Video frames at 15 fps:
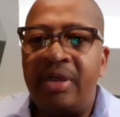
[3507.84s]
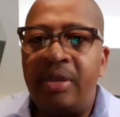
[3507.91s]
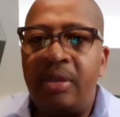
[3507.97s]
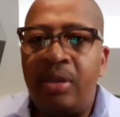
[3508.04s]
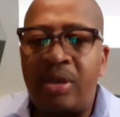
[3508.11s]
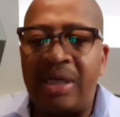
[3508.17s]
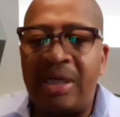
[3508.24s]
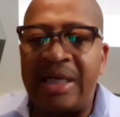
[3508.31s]

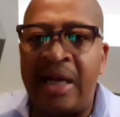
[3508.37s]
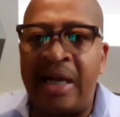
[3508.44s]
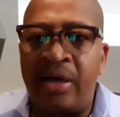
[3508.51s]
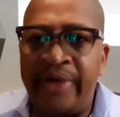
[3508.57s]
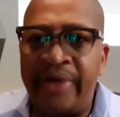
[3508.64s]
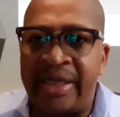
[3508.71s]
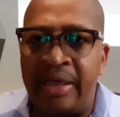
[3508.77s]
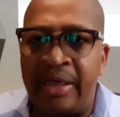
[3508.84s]
Look at
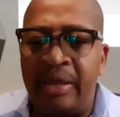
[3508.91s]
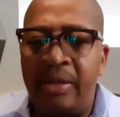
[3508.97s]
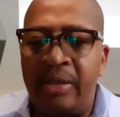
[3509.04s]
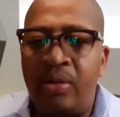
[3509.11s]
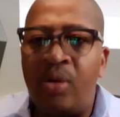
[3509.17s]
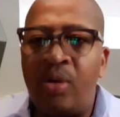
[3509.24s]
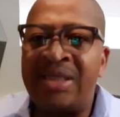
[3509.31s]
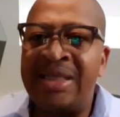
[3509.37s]
Alarica.
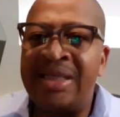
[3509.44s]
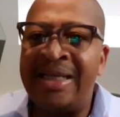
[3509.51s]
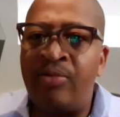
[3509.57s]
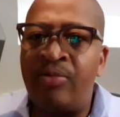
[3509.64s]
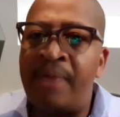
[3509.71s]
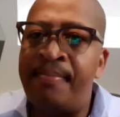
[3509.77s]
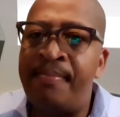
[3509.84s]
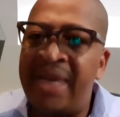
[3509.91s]

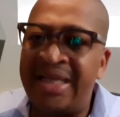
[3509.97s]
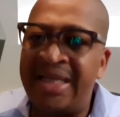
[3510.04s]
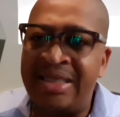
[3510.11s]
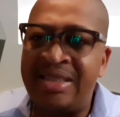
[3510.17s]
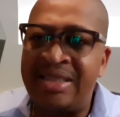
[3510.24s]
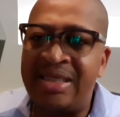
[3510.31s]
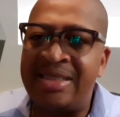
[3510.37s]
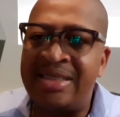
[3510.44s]
What
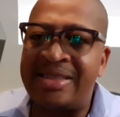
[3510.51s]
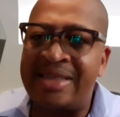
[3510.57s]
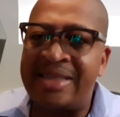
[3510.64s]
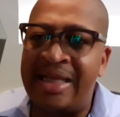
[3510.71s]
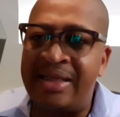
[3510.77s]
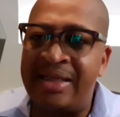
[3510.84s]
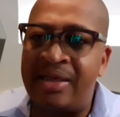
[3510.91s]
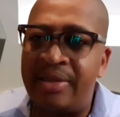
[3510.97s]
message is it
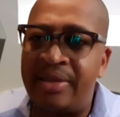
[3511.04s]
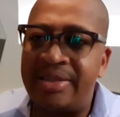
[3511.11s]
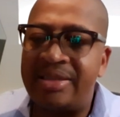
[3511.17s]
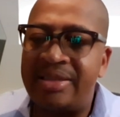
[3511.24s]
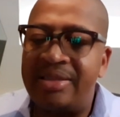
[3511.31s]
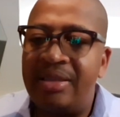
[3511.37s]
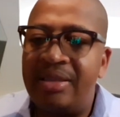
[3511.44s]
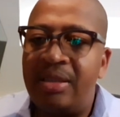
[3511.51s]
telling
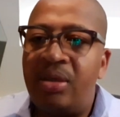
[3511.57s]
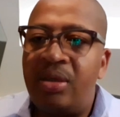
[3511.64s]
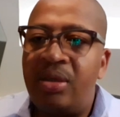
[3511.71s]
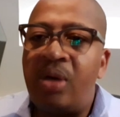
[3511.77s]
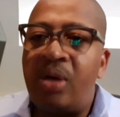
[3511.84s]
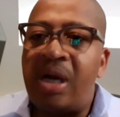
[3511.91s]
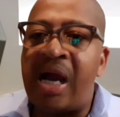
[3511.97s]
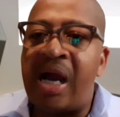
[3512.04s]
us?
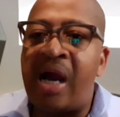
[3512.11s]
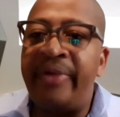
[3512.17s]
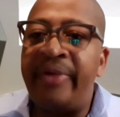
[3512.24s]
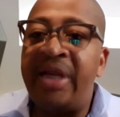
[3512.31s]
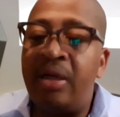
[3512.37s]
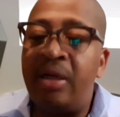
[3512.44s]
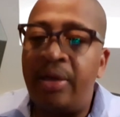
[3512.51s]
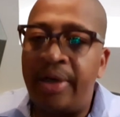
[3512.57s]
Are
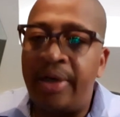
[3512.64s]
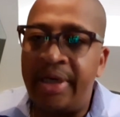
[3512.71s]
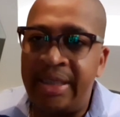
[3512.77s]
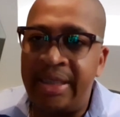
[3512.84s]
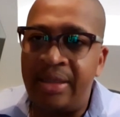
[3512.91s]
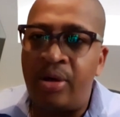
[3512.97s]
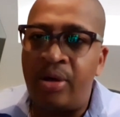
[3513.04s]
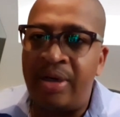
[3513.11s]
we
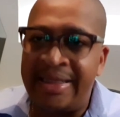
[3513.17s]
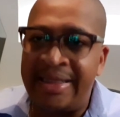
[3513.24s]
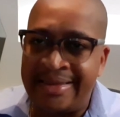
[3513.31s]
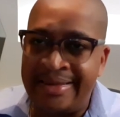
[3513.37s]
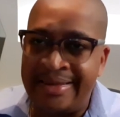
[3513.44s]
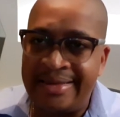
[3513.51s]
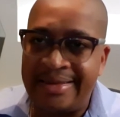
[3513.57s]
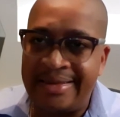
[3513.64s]
learning our
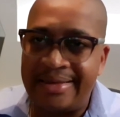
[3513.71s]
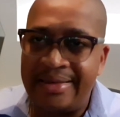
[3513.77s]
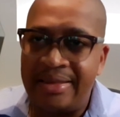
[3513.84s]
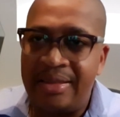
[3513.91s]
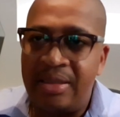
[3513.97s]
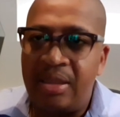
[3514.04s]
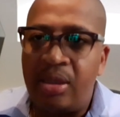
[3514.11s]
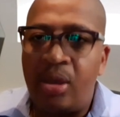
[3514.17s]
lessons,
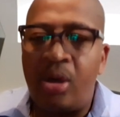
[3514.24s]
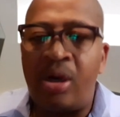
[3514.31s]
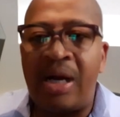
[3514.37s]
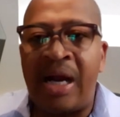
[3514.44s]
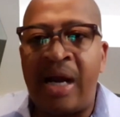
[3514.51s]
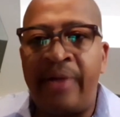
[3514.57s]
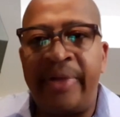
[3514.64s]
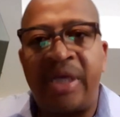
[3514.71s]
or
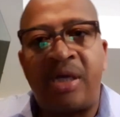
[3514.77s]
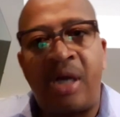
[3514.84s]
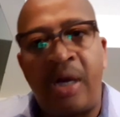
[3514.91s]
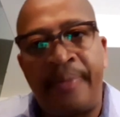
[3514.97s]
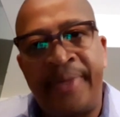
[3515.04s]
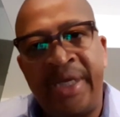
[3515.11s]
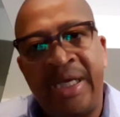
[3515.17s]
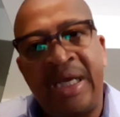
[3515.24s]
are we
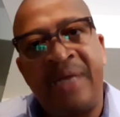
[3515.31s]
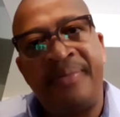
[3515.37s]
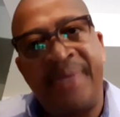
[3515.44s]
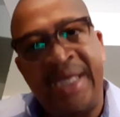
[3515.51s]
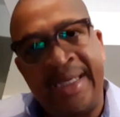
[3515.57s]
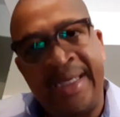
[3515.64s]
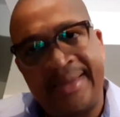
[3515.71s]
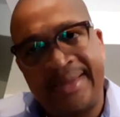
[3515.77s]
copy and
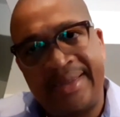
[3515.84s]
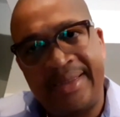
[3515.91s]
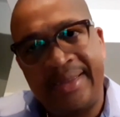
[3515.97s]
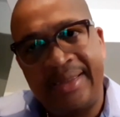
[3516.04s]
paste?